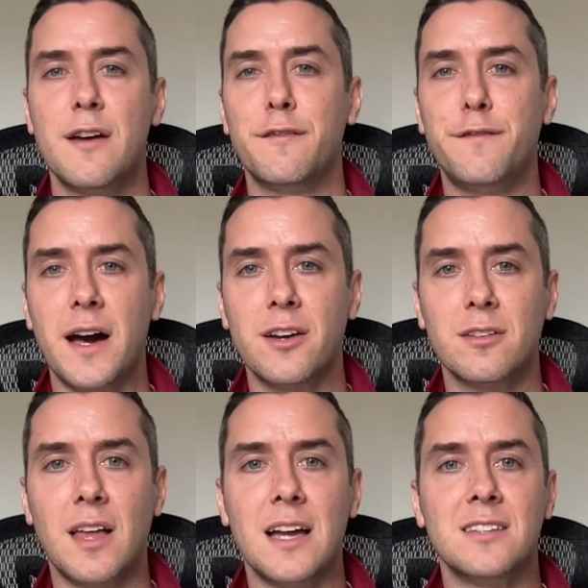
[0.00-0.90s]
finer
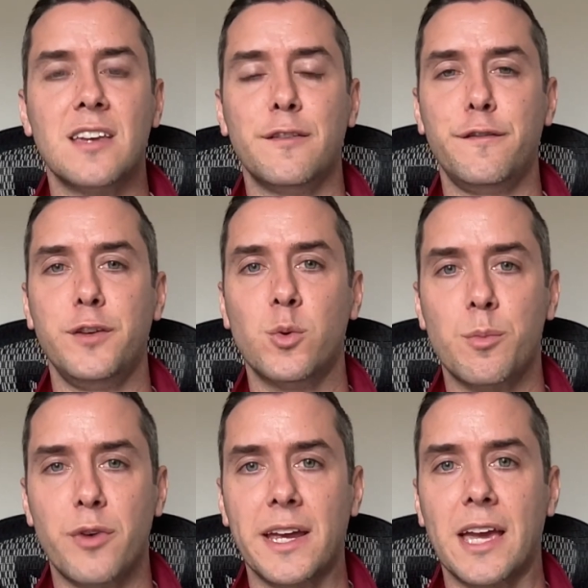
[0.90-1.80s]
lines, and fewer
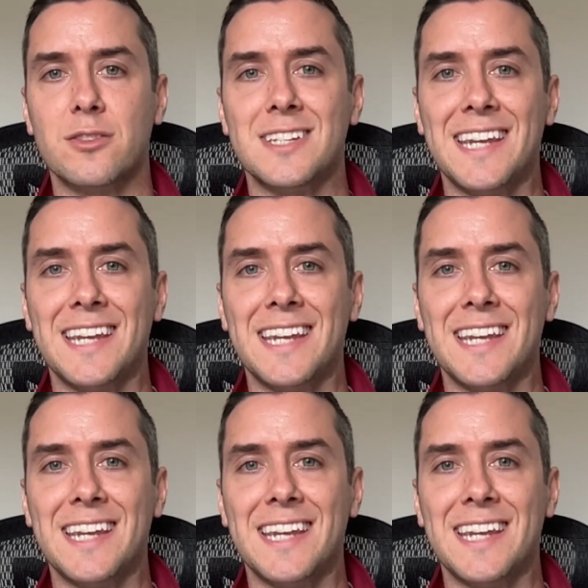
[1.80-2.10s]
breakouts,